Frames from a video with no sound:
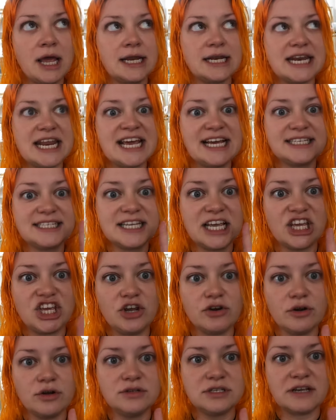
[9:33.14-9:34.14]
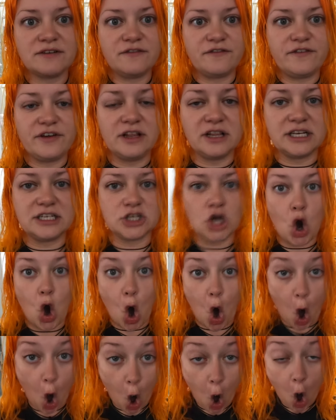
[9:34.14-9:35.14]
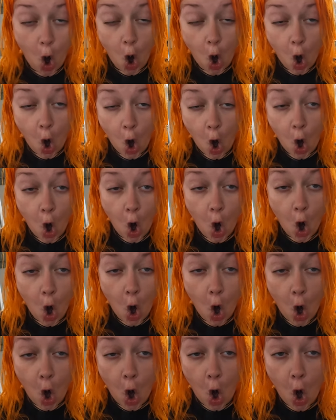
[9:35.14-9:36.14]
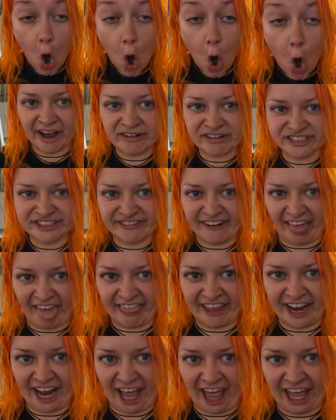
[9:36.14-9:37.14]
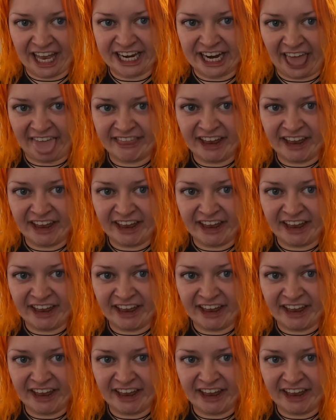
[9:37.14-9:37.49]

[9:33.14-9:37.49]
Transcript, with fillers: Yeah. Nick's, Euros, and Phillies. Oh, that was really good.